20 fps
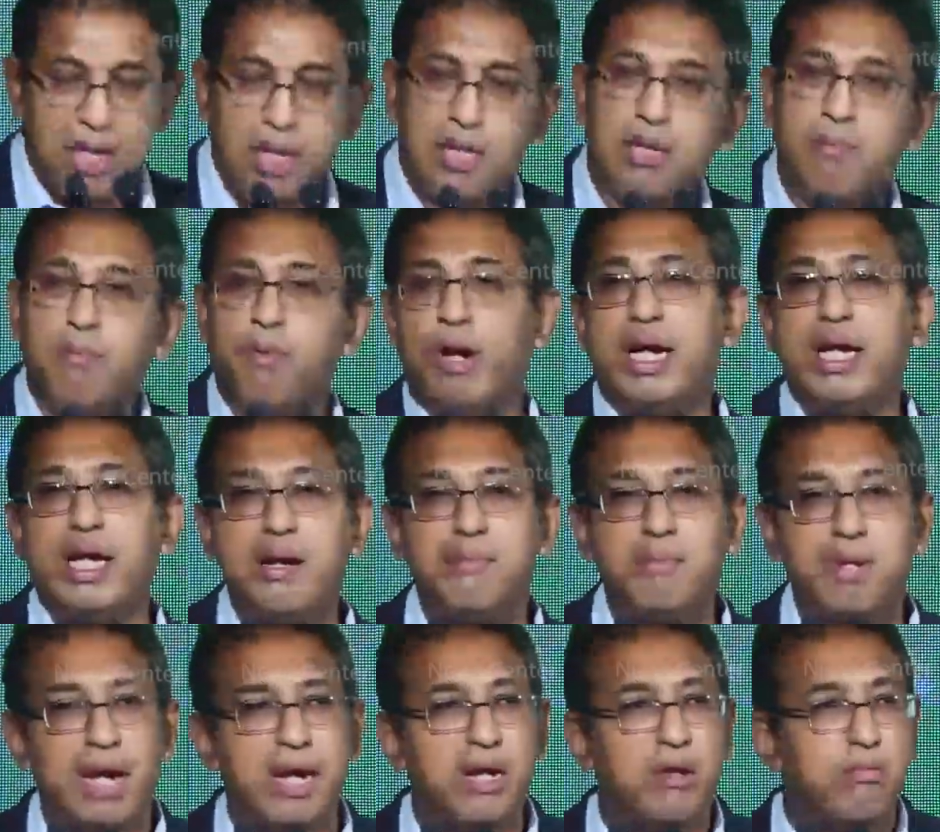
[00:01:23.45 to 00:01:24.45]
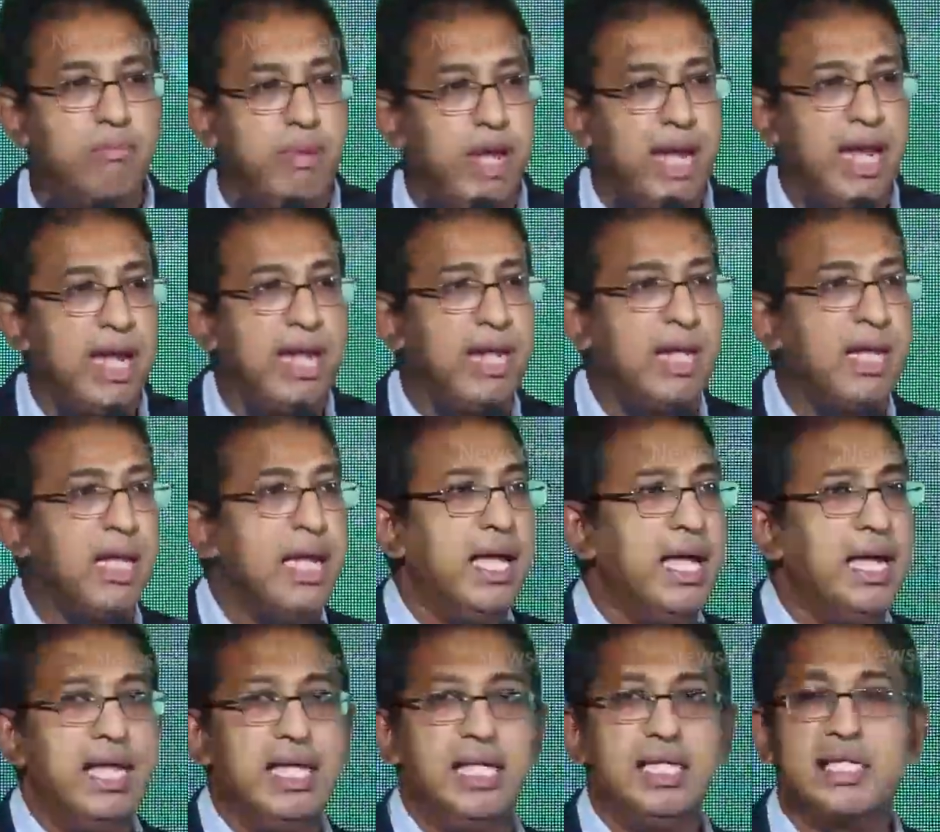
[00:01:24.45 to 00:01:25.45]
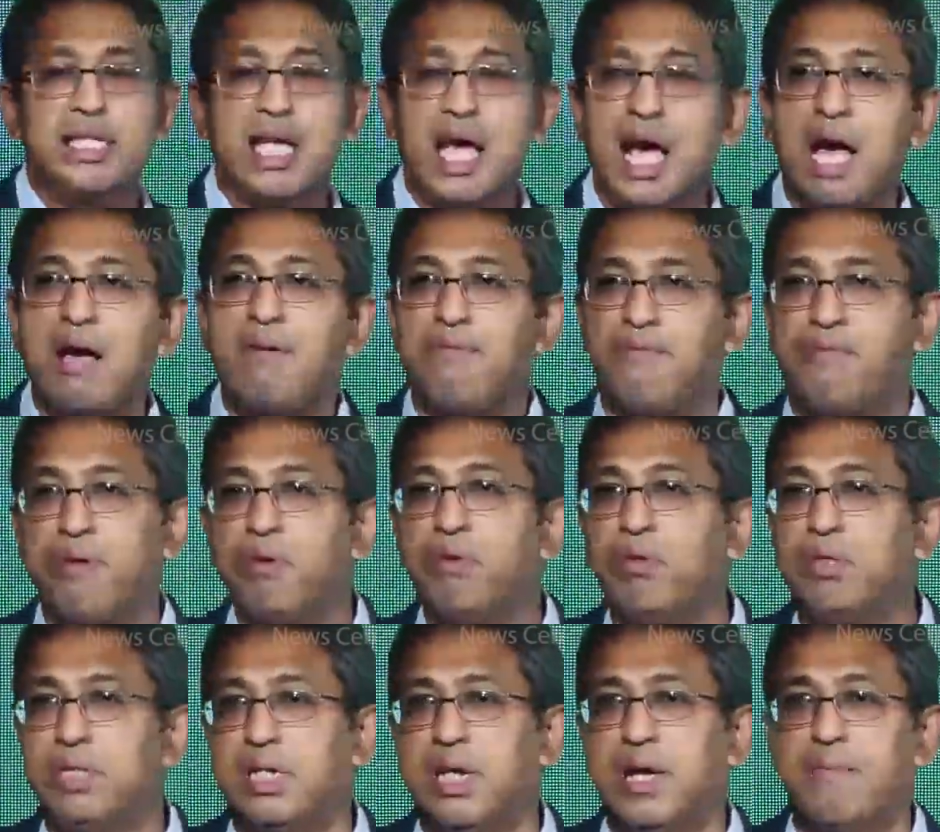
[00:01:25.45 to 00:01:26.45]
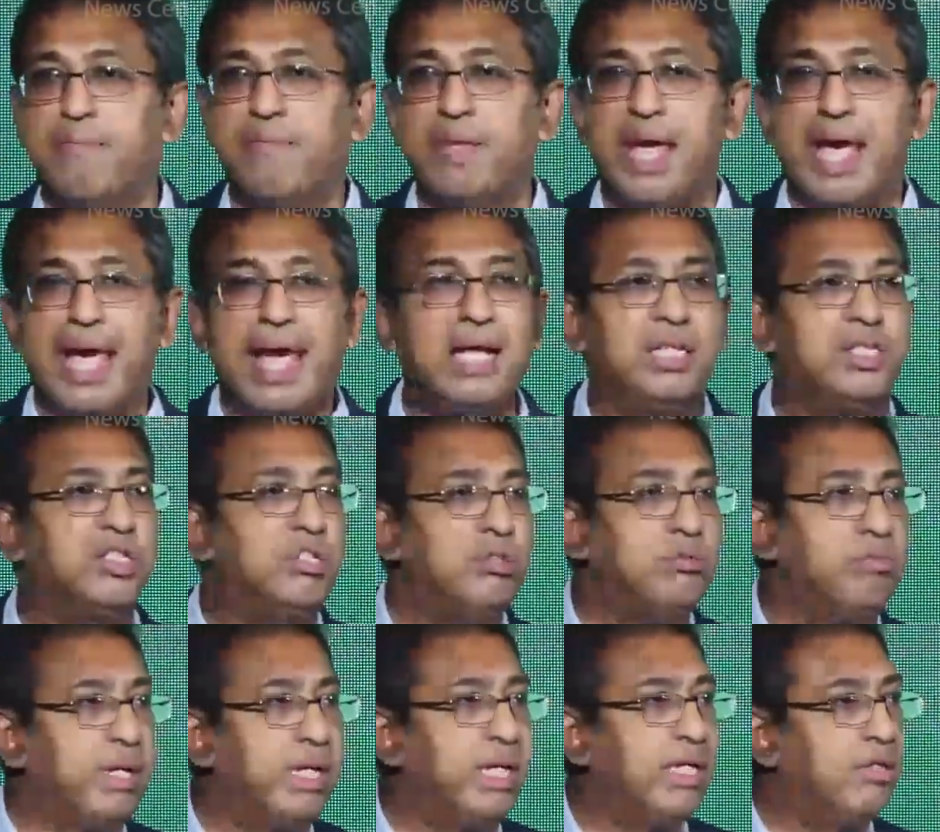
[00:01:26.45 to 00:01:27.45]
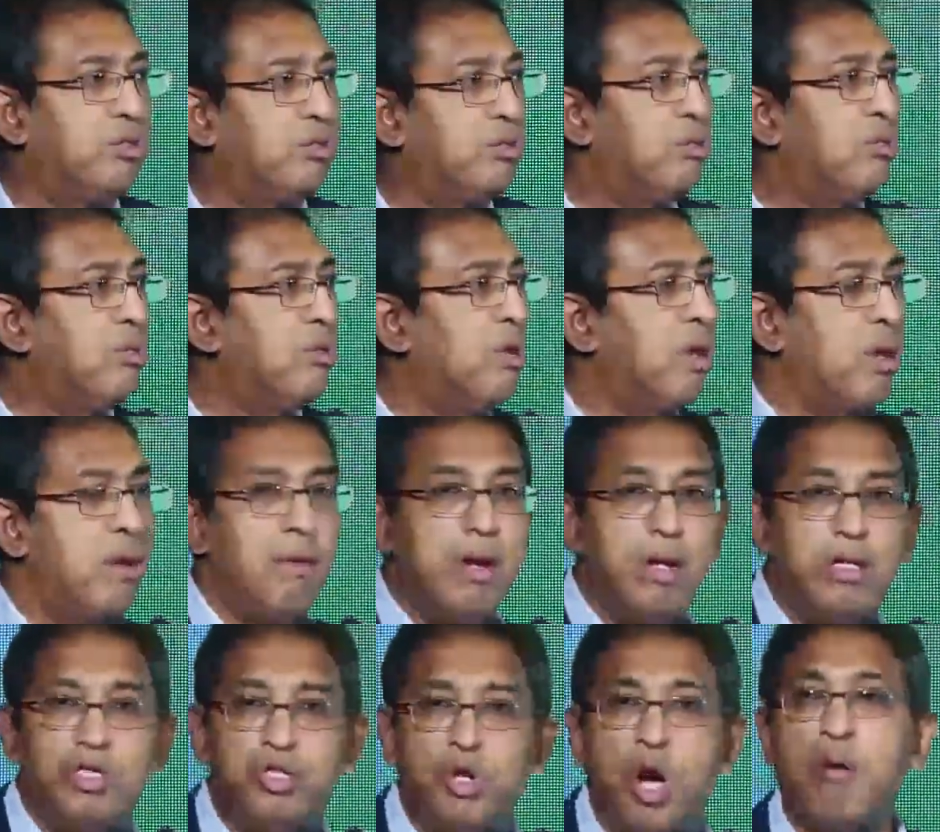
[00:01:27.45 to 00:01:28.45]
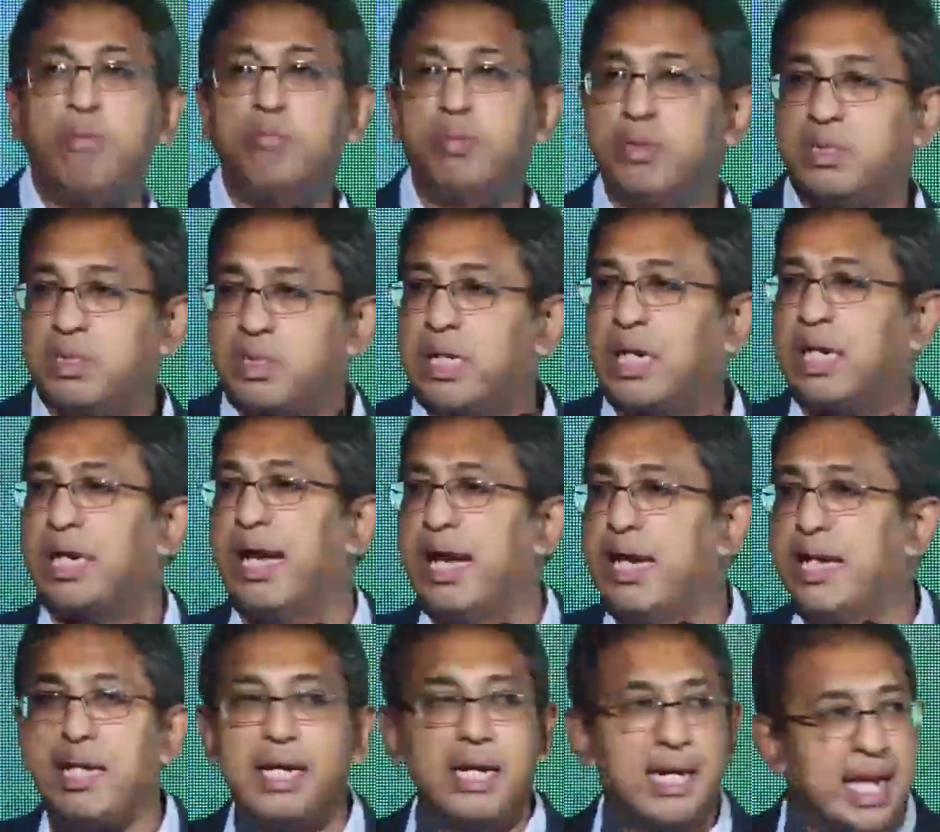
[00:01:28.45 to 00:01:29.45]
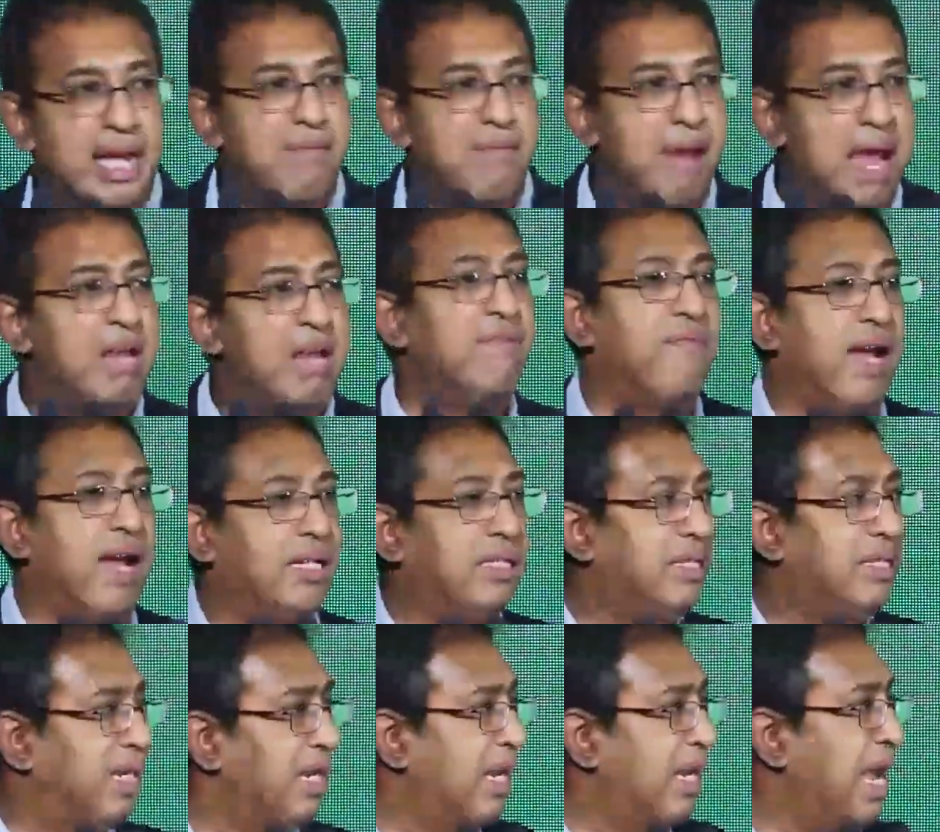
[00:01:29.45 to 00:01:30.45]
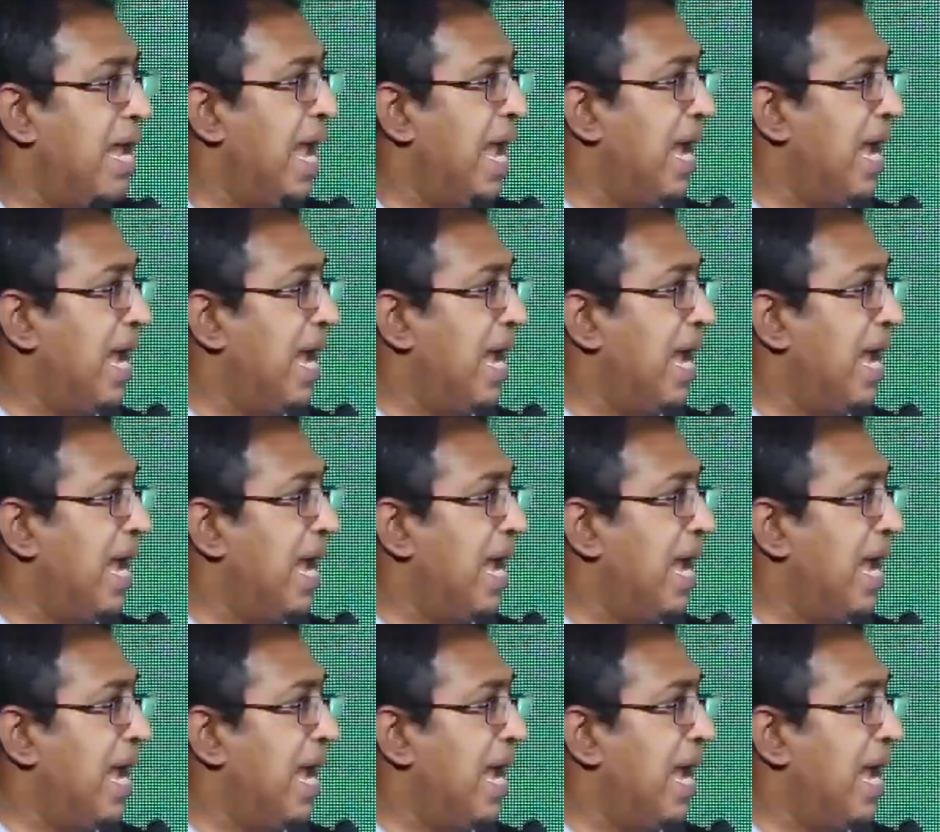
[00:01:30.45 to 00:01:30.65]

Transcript: The point I'm trying to make is our future has to be through jobs created in manufacturing.